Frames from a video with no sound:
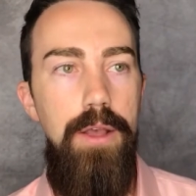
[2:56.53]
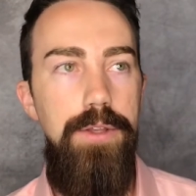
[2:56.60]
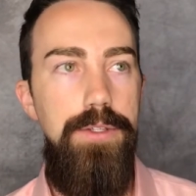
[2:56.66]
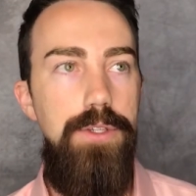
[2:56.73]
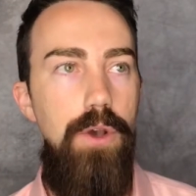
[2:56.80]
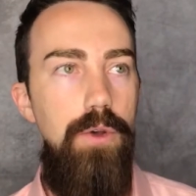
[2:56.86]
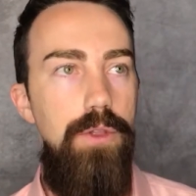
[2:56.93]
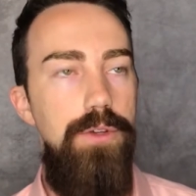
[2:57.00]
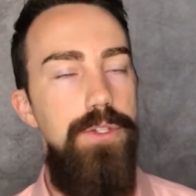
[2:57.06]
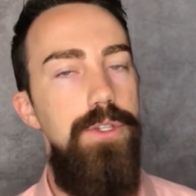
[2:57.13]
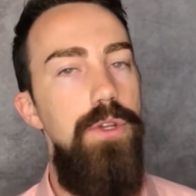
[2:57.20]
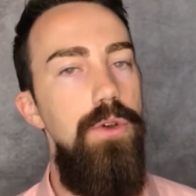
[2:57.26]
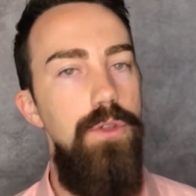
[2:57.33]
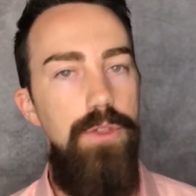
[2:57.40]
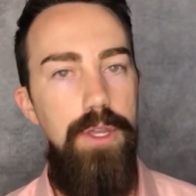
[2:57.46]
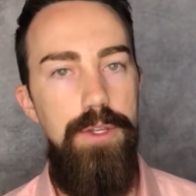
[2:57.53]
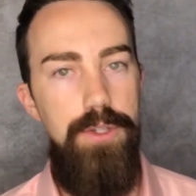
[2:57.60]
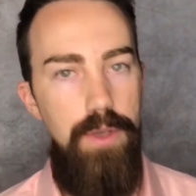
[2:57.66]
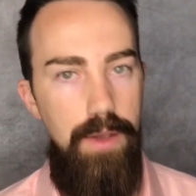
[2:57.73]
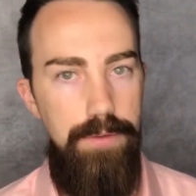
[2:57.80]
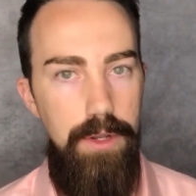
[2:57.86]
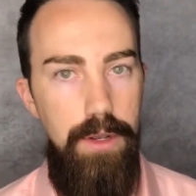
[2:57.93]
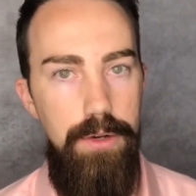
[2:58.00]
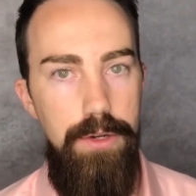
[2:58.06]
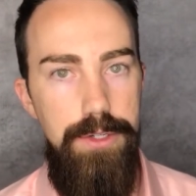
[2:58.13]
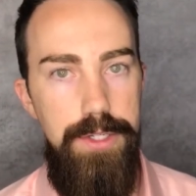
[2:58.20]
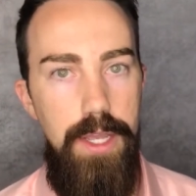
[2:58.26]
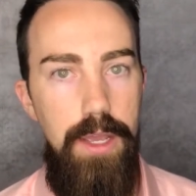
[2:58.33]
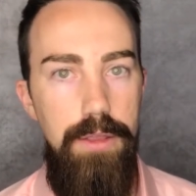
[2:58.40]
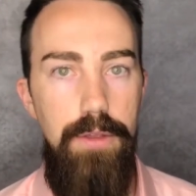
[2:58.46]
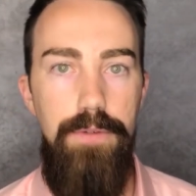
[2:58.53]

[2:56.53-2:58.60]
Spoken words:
So there's two things you have to understand.